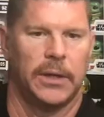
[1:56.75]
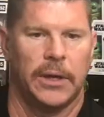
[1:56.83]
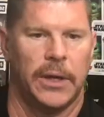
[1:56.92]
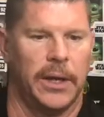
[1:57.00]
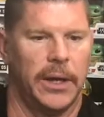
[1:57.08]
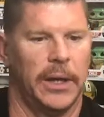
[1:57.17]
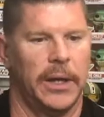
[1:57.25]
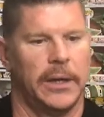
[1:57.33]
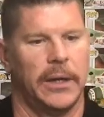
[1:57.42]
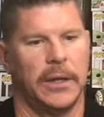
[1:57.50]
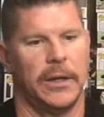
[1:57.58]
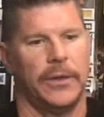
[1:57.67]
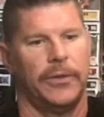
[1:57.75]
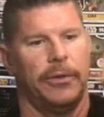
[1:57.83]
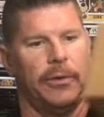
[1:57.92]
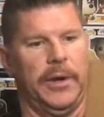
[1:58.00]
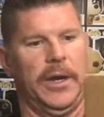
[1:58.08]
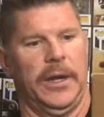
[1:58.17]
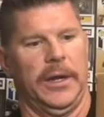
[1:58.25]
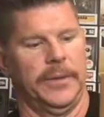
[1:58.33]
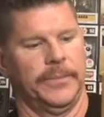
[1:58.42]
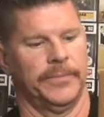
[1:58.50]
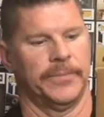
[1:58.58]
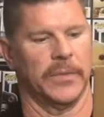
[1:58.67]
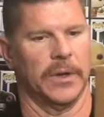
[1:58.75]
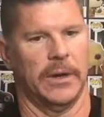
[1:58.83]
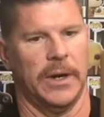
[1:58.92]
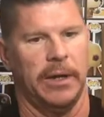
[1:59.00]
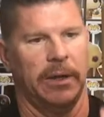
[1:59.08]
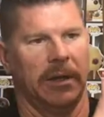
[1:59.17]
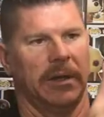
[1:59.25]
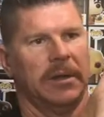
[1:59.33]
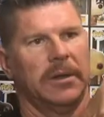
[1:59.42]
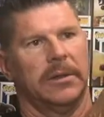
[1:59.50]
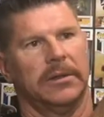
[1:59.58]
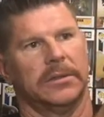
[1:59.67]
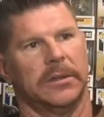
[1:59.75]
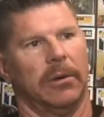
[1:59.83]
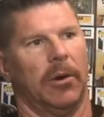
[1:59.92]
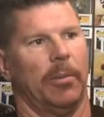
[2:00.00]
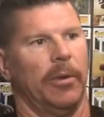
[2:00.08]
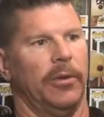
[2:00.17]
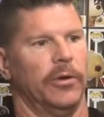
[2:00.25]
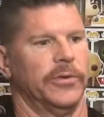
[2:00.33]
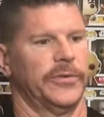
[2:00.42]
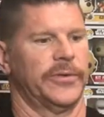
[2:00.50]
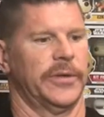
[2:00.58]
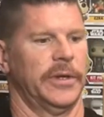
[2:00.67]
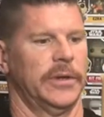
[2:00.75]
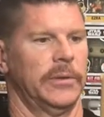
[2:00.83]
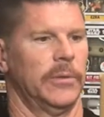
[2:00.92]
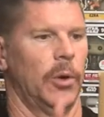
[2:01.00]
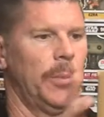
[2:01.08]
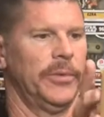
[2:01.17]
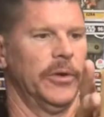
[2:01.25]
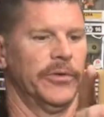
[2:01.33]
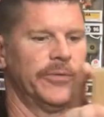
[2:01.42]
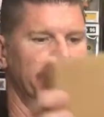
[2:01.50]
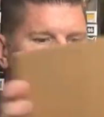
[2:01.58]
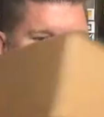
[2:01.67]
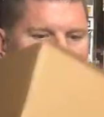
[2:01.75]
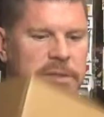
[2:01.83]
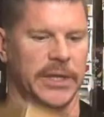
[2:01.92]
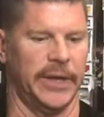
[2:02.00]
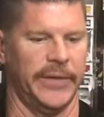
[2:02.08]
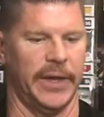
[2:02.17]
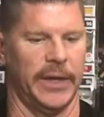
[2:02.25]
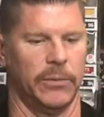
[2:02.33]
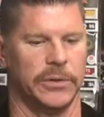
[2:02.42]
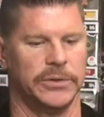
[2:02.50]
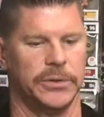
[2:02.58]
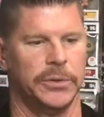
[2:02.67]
and three. All right, so we'll open those first and then we'll